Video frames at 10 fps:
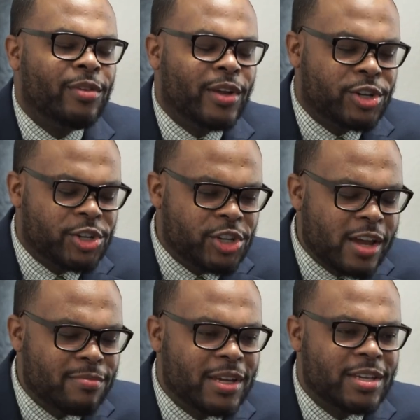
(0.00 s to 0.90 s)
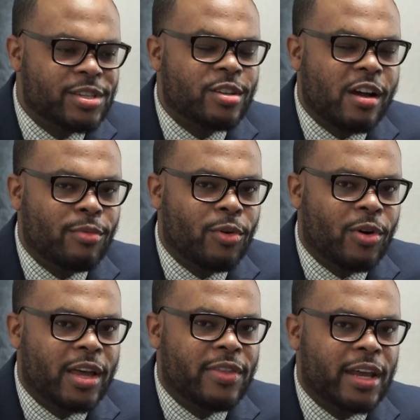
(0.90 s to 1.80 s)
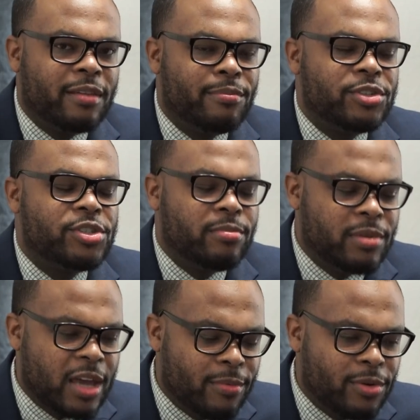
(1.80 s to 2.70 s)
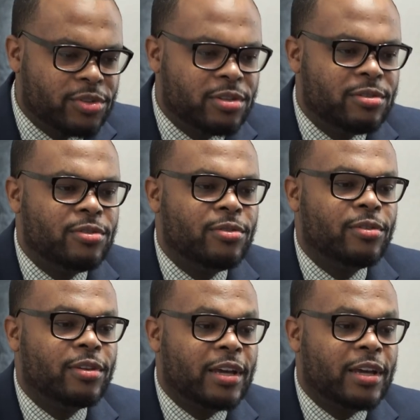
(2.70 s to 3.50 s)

there should be someone that should be able to,